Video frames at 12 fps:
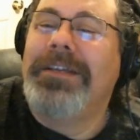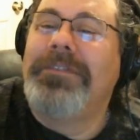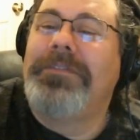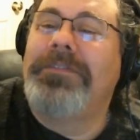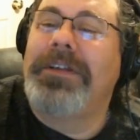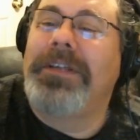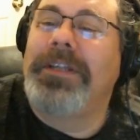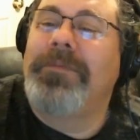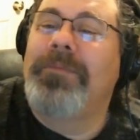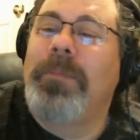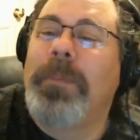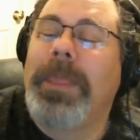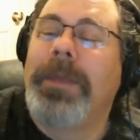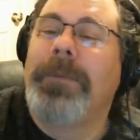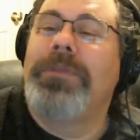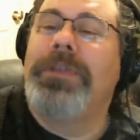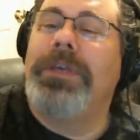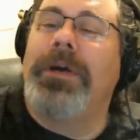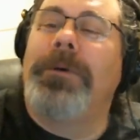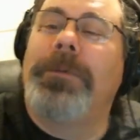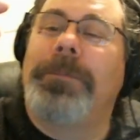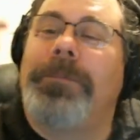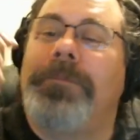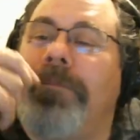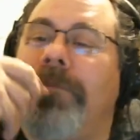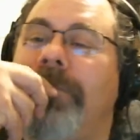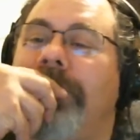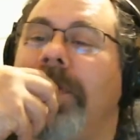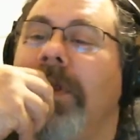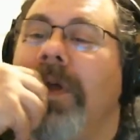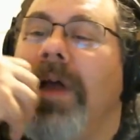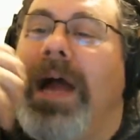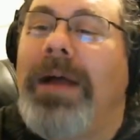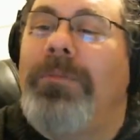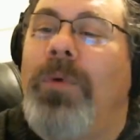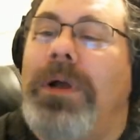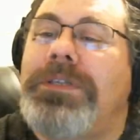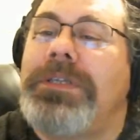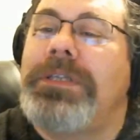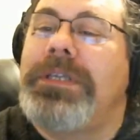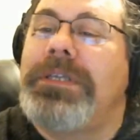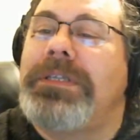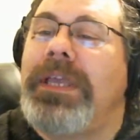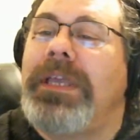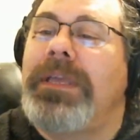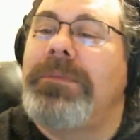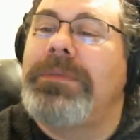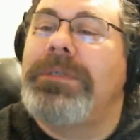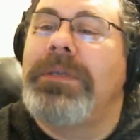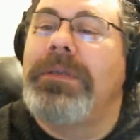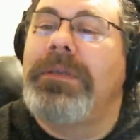Funny. You know, I'm watching these names.